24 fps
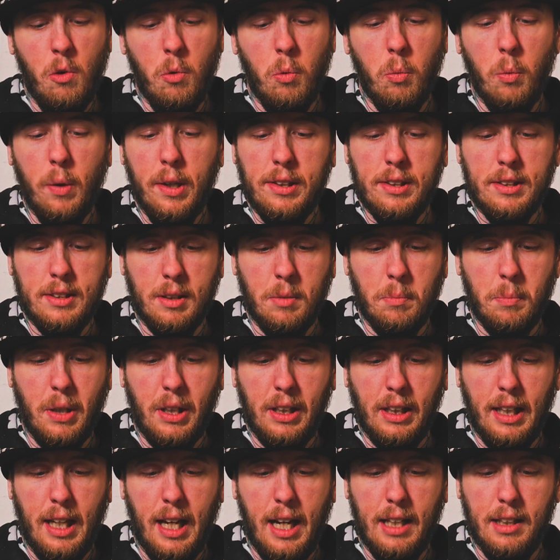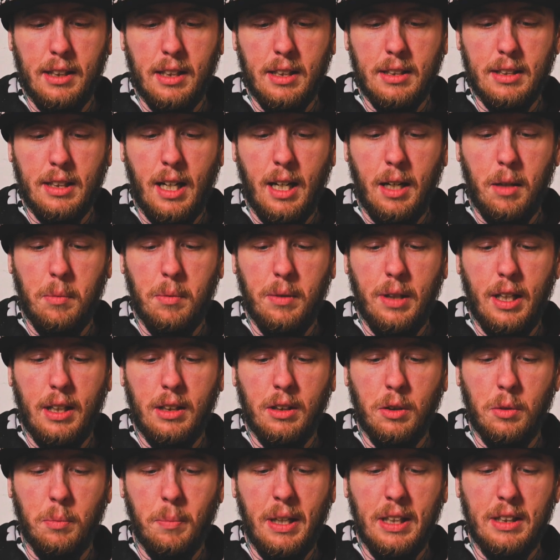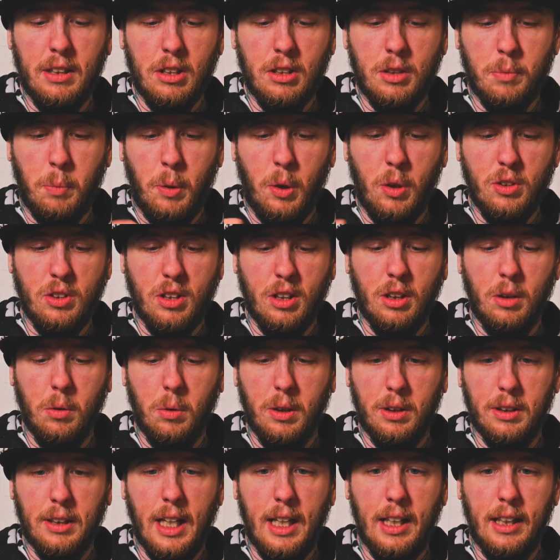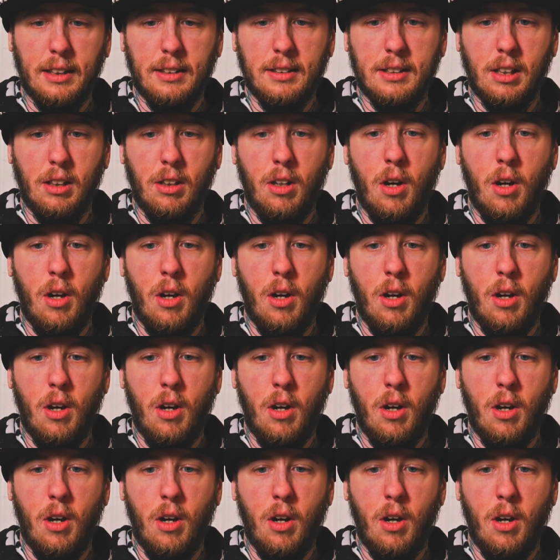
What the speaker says: with somebody at the time that you met this person, you were getting to